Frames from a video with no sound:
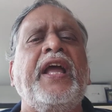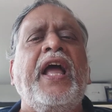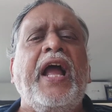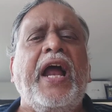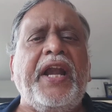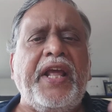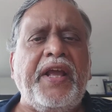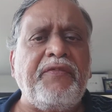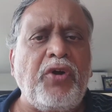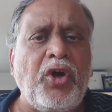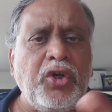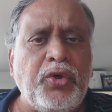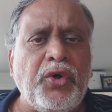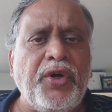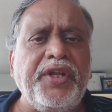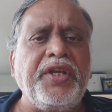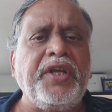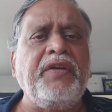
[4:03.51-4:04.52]
And I have
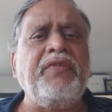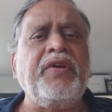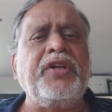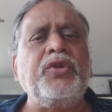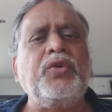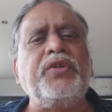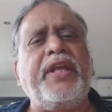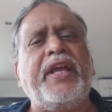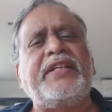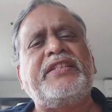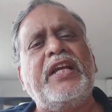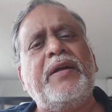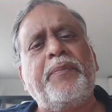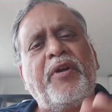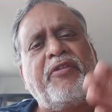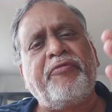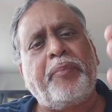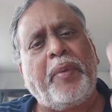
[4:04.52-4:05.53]
already given you the
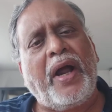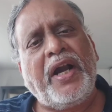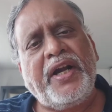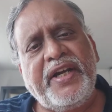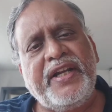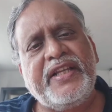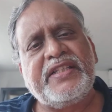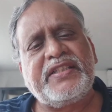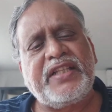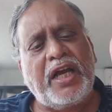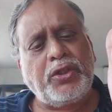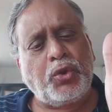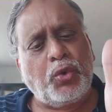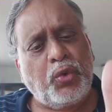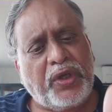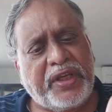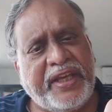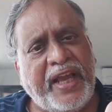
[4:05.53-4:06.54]
example of Panini's
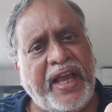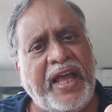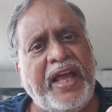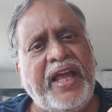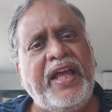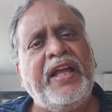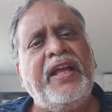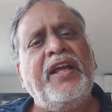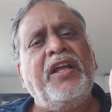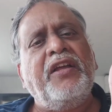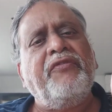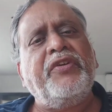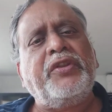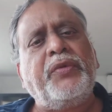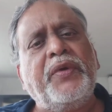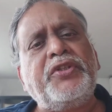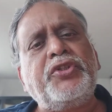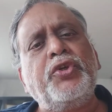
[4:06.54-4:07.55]
Dhatu Gya,
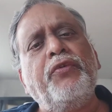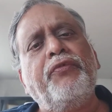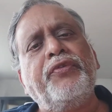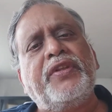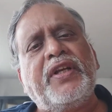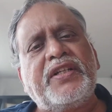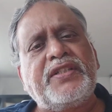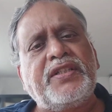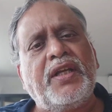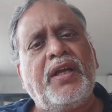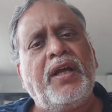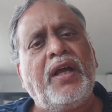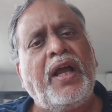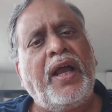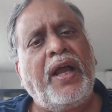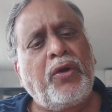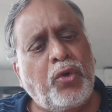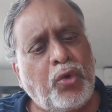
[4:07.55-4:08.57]
with which you
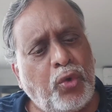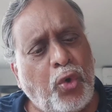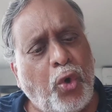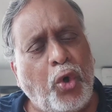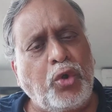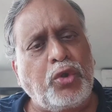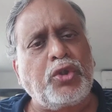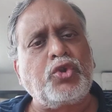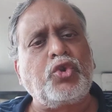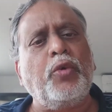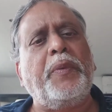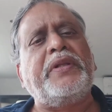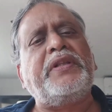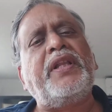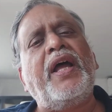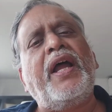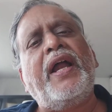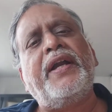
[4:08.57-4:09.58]
go to the
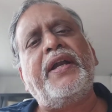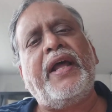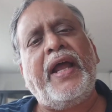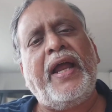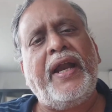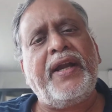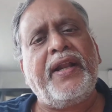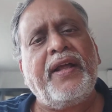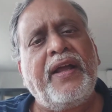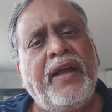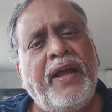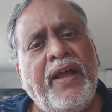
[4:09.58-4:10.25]
Subandha and add